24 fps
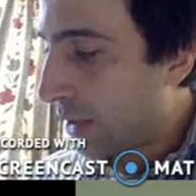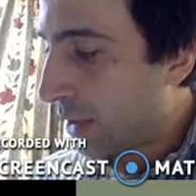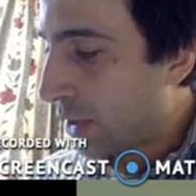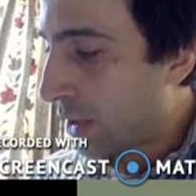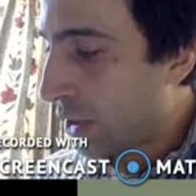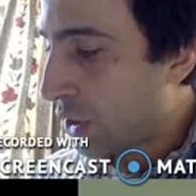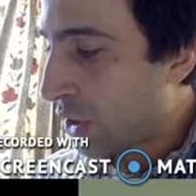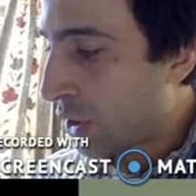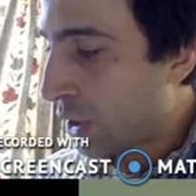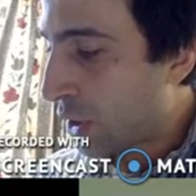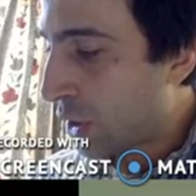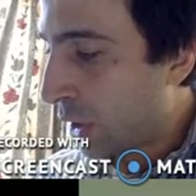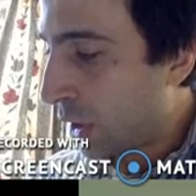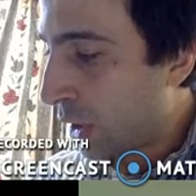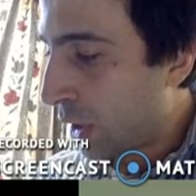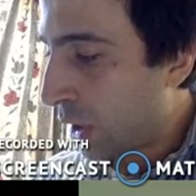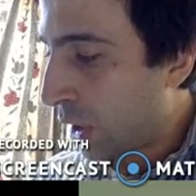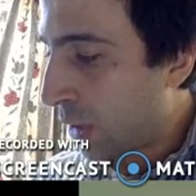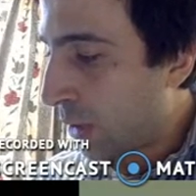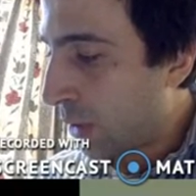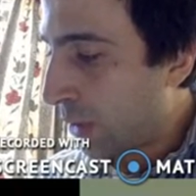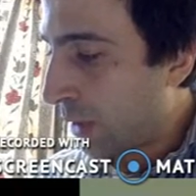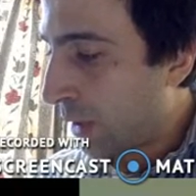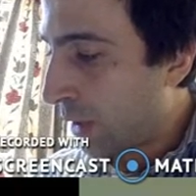The
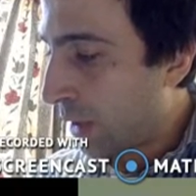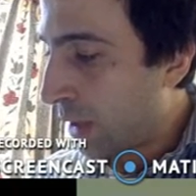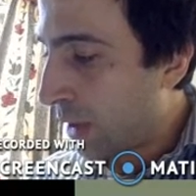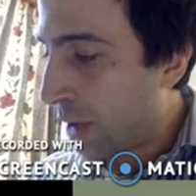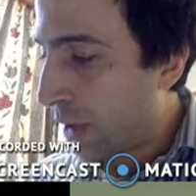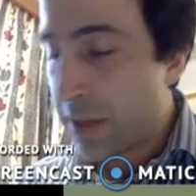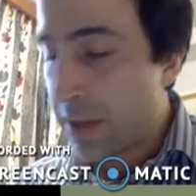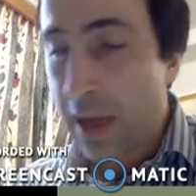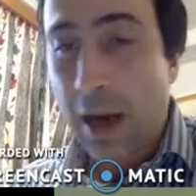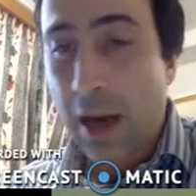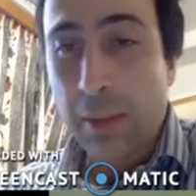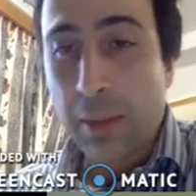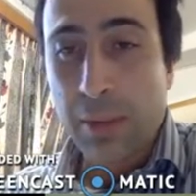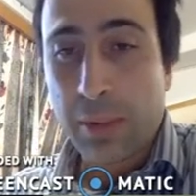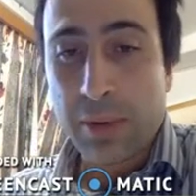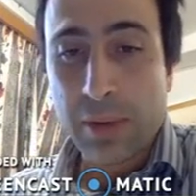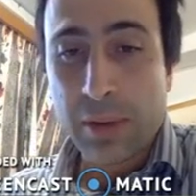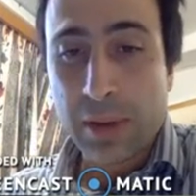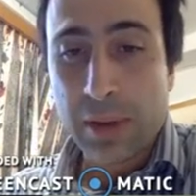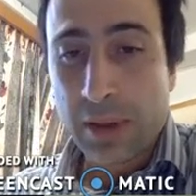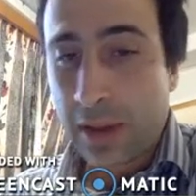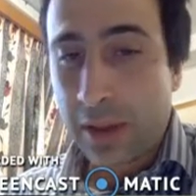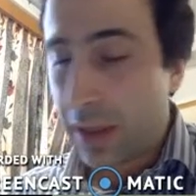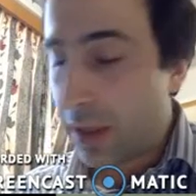slower it goes up.
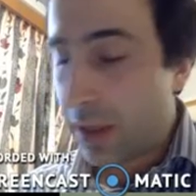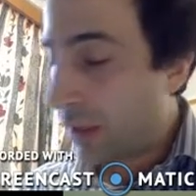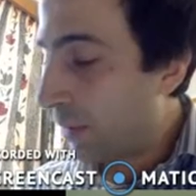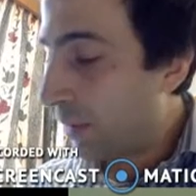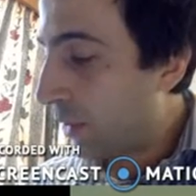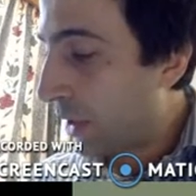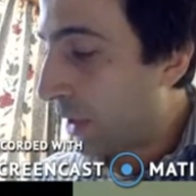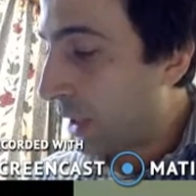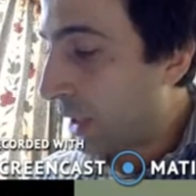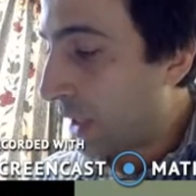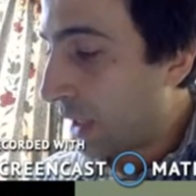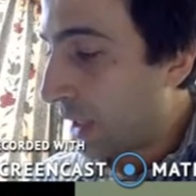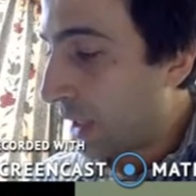Think of it,